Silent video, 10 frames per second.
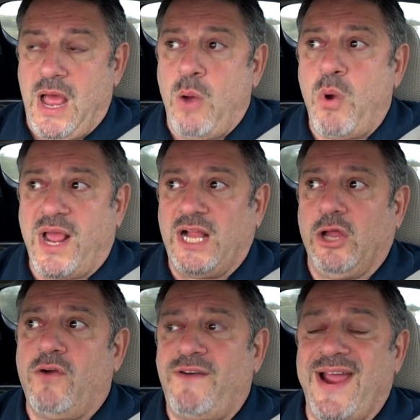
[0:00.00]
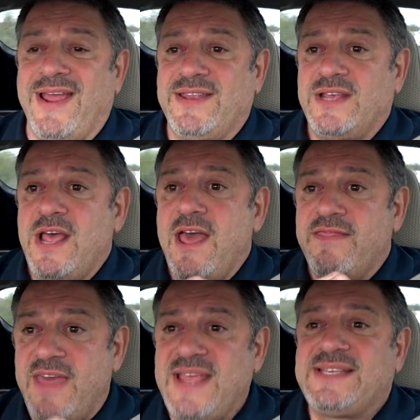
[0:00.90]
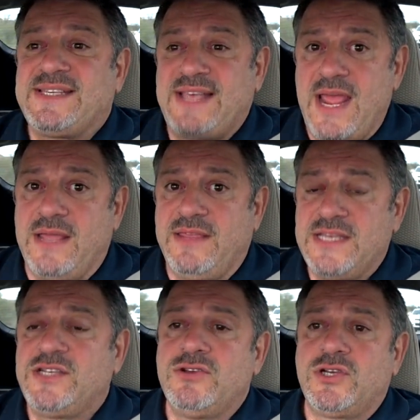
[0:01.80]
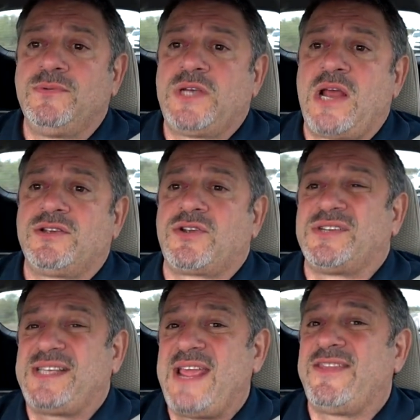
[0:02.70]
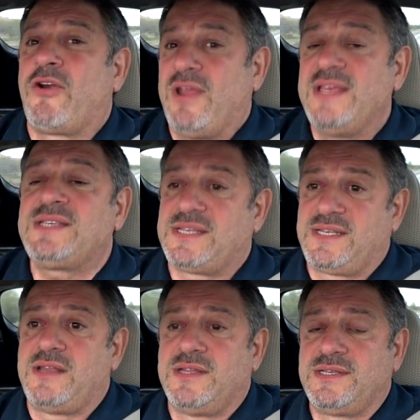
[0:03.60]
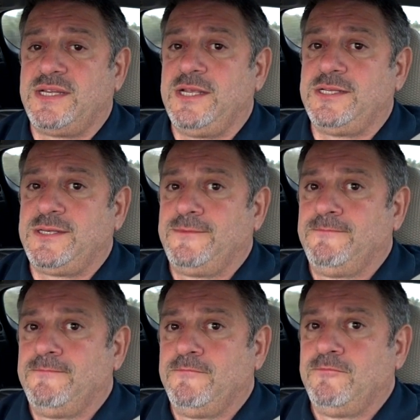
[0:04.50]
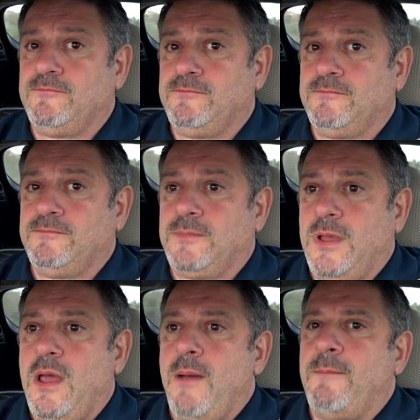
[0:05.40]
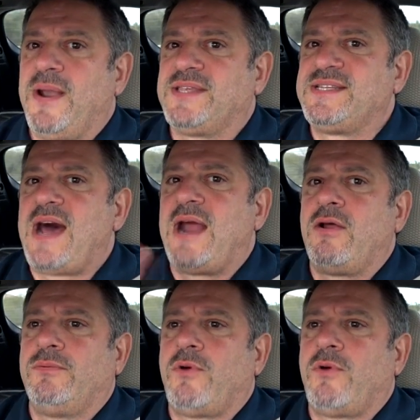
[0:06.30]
I want to clarify it. They say, these YouTube channels are saying there is a sun disease, but it's not,